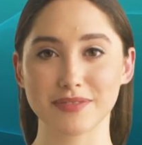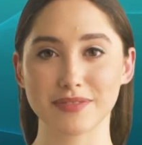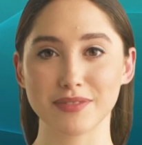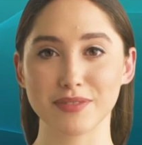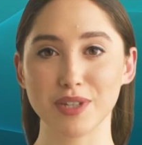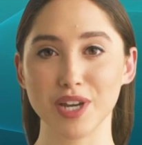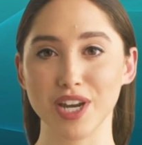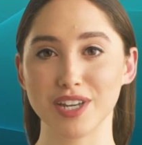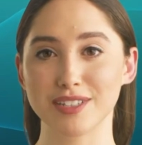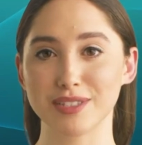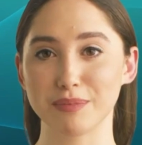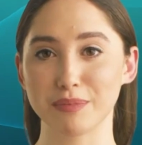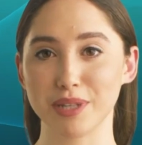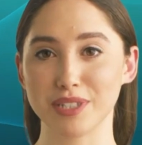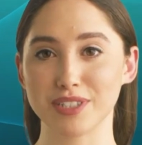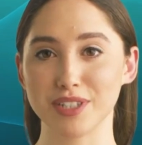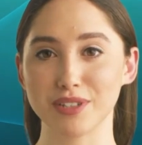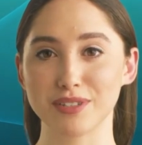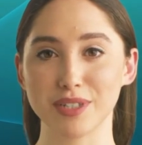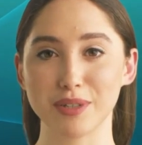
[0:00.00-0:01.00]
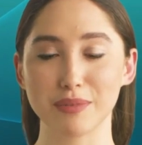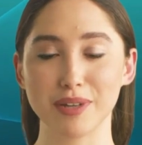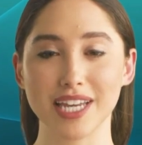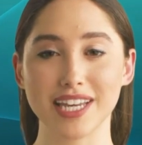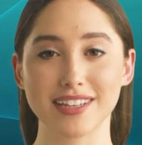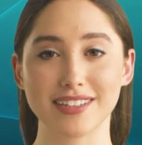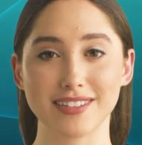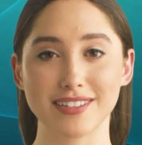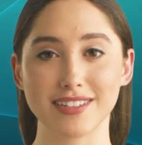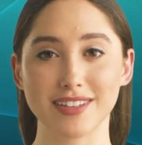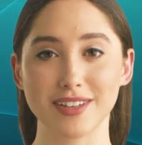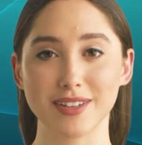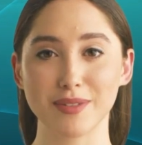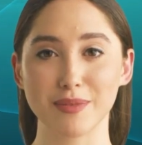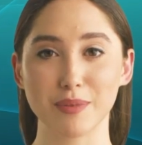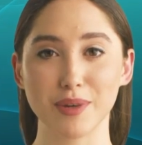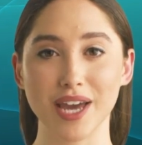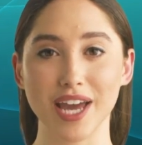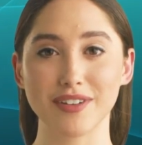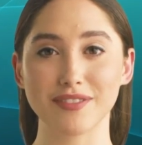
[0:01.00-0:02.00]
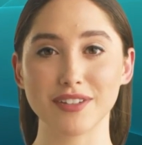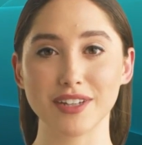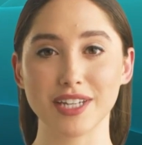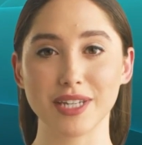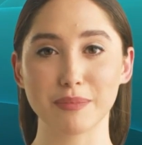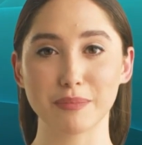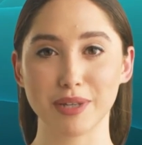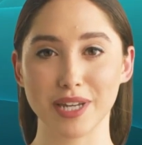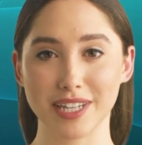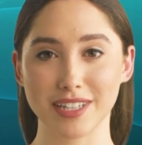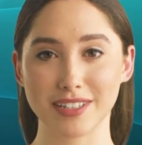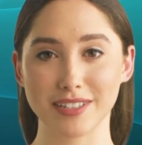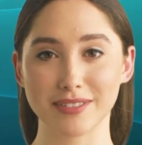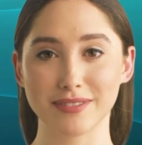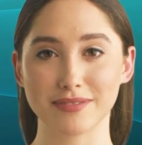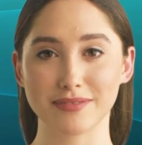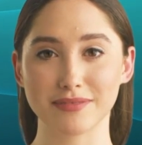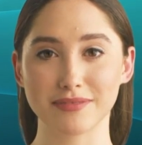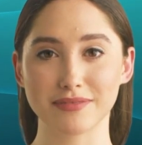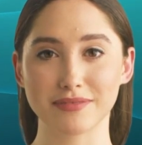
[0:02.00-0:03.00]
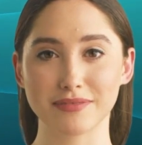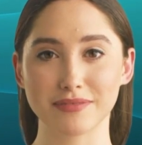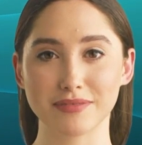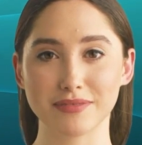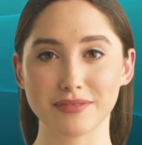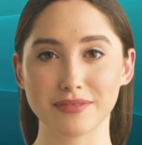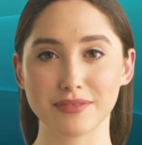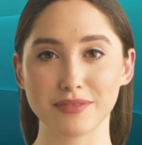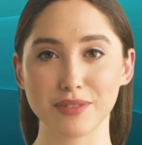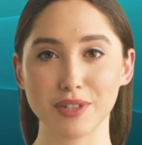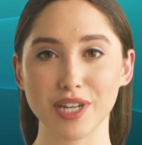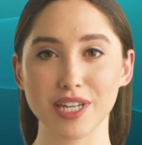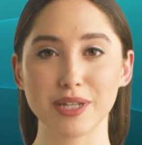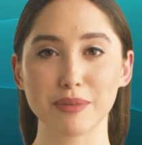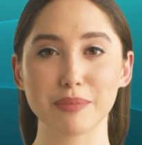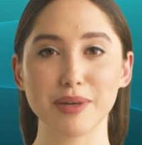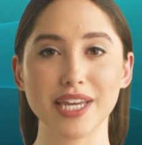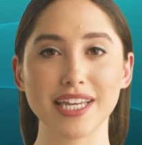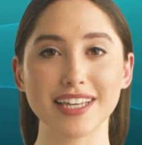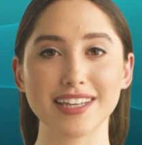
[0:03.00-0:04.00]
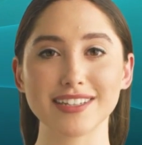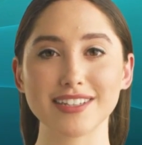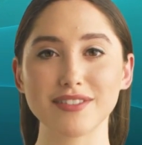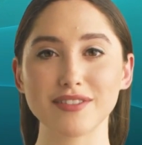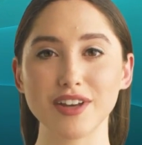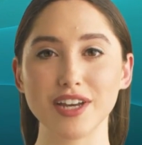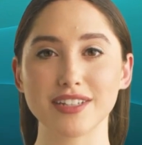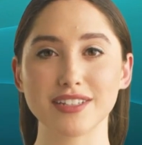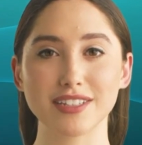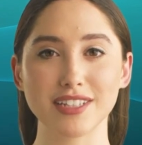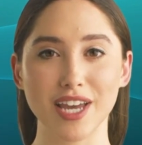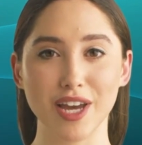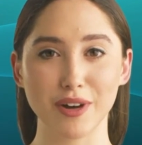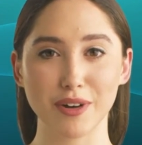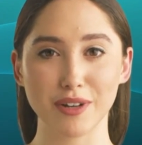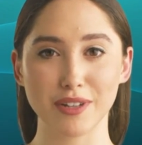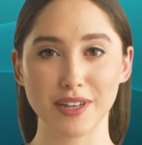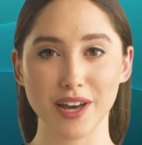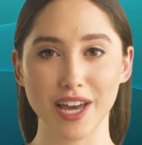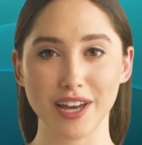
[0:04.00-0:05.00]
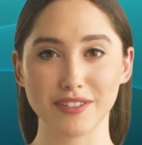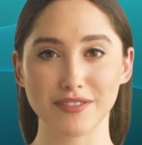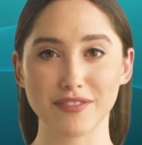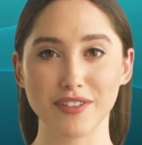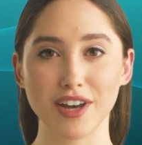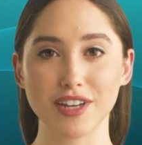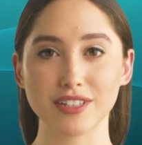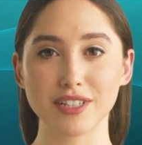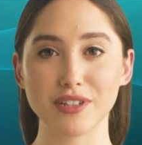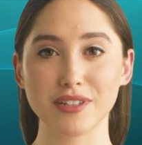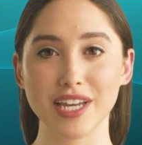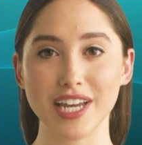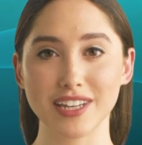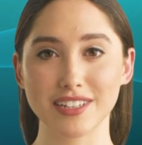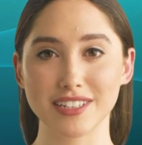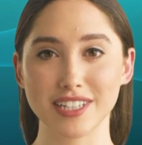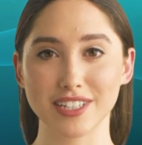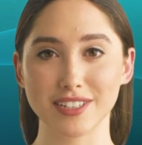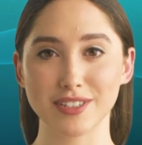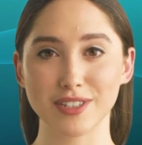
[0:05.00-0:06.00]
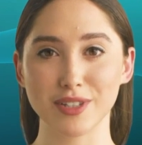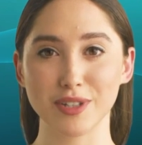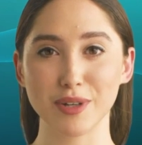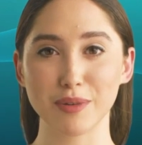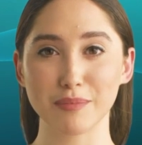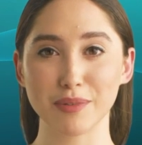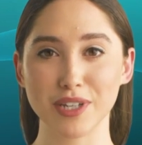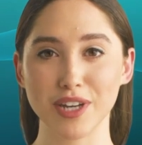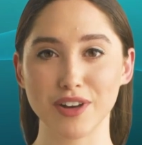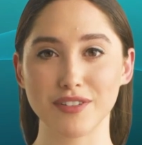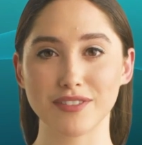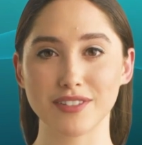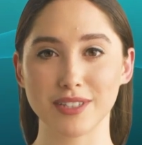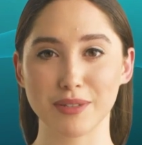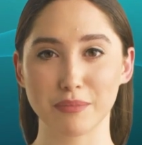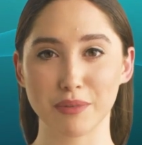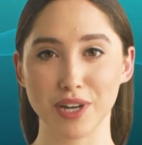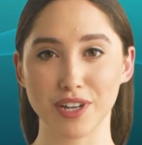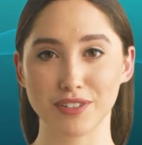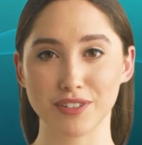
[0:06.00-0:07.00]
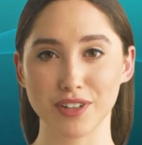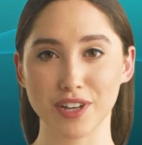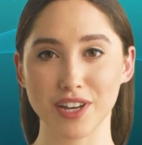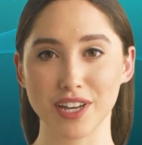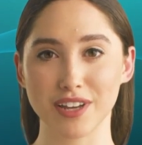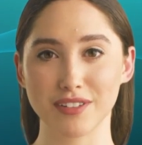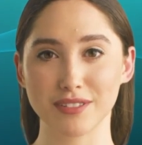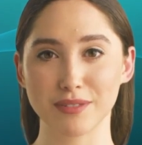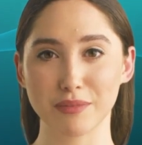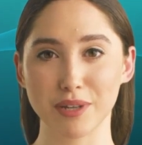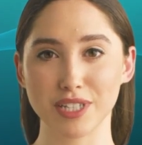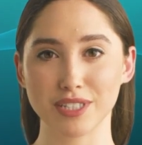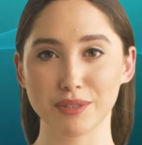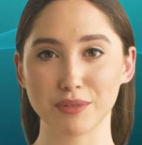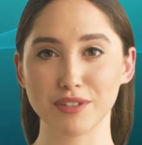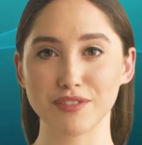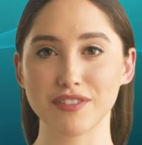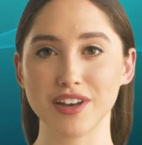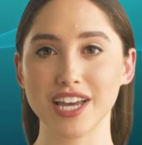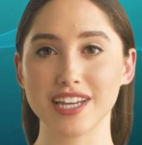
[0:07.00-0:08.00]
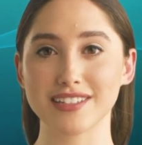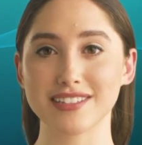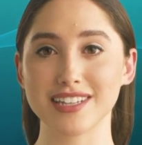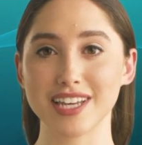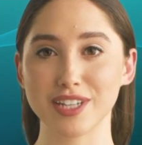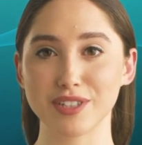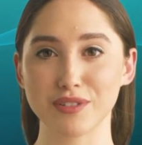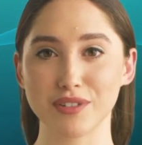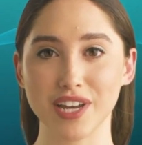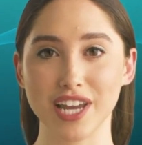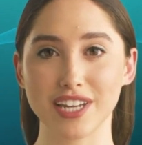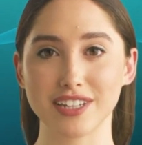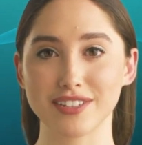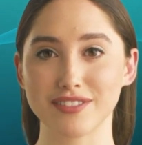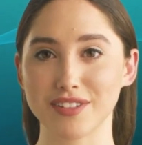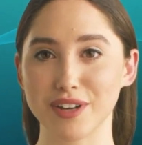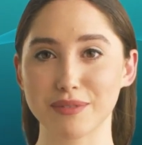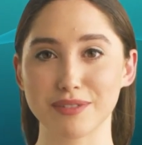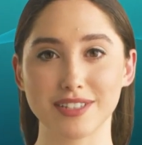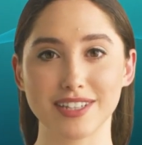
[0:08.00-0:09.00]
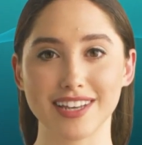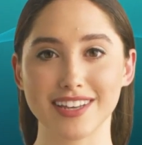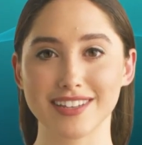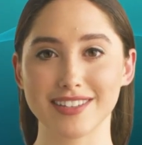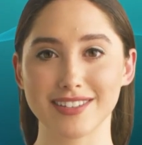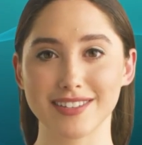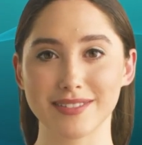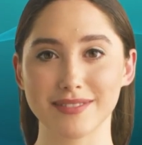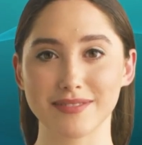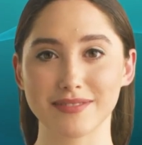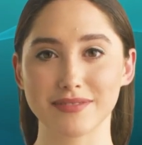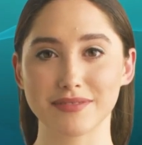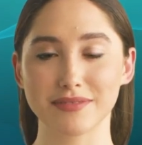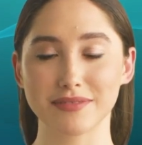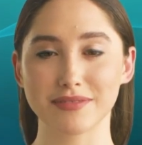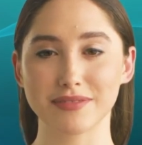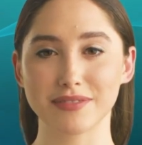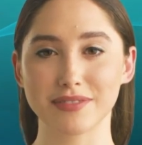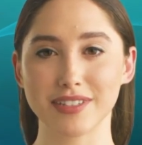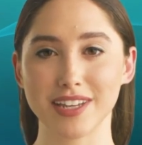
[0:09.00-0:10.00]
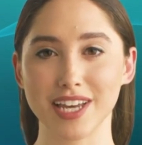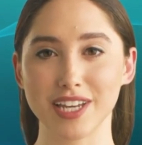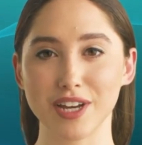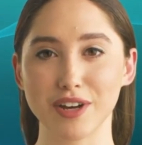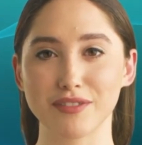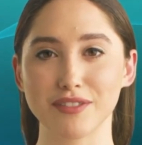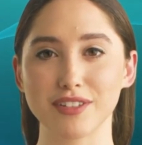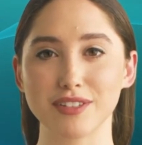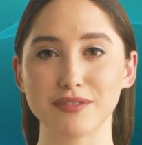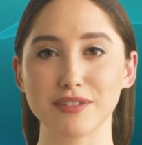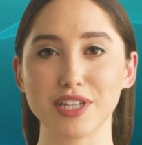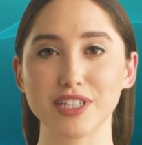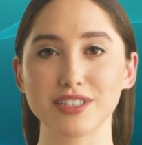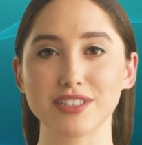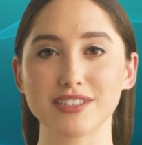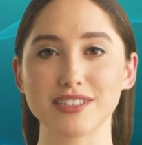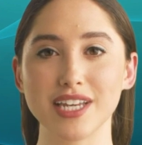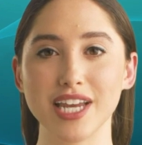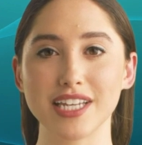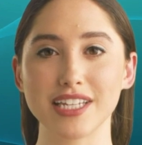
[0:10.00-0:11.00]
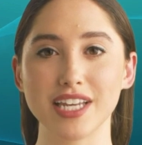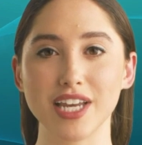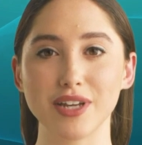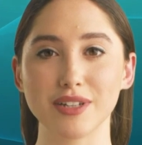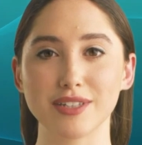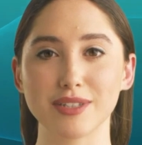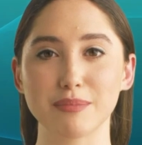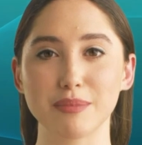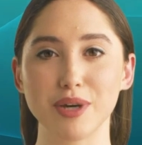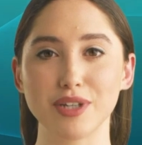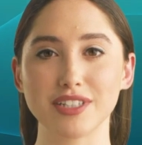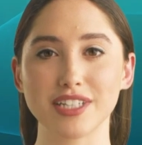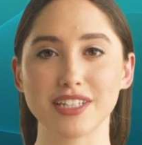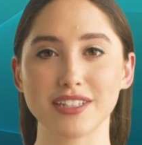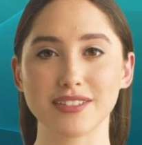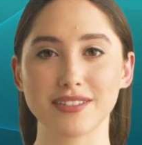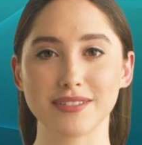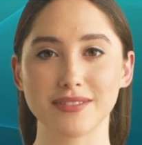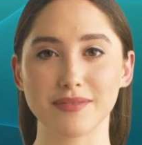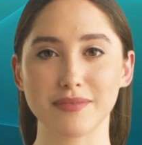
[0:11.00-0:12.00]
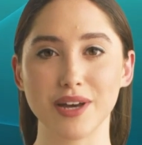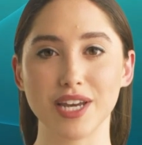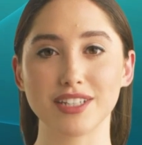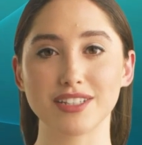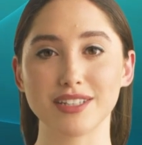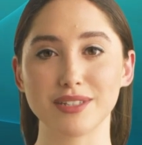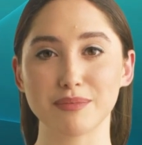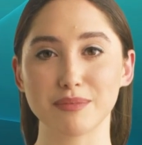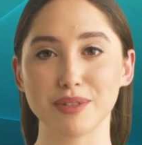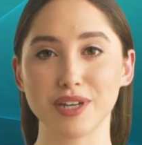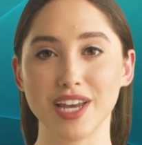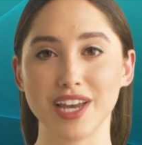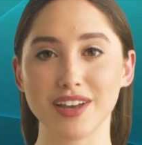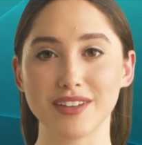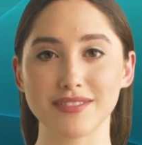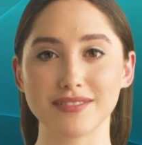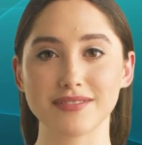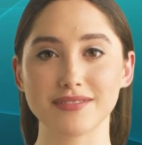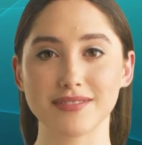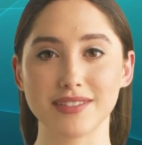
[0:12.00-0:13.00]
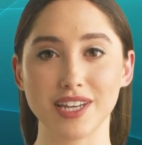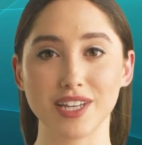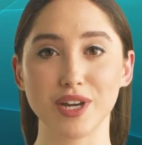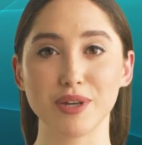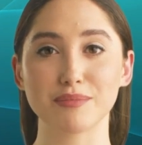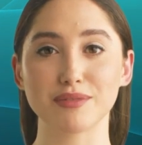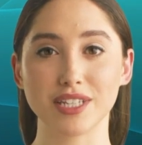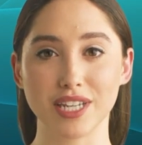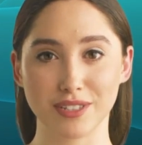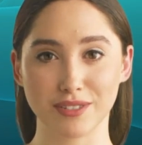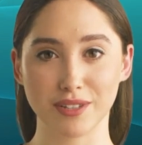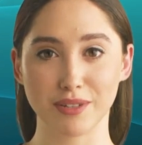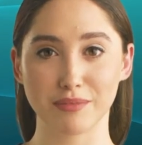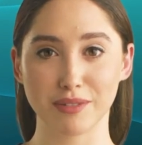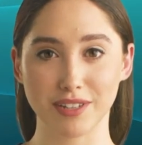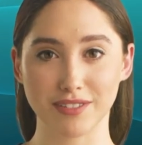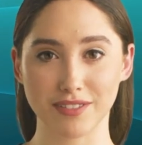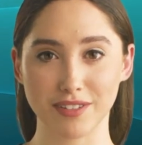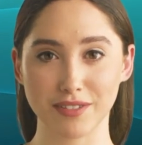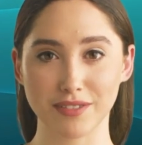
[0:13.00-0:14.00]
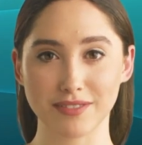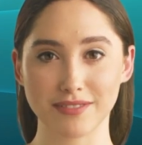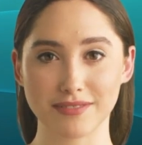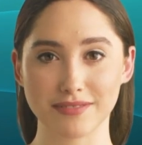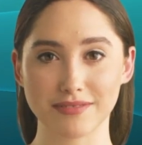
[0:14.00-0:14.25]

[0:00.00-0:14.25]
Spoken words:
Last but not the least, we have Lunapic. Lunapic is a versatile online photo editing tool that offers a plethora of special effects and creative options. It offers features like color spotting, motion blur, and object removal.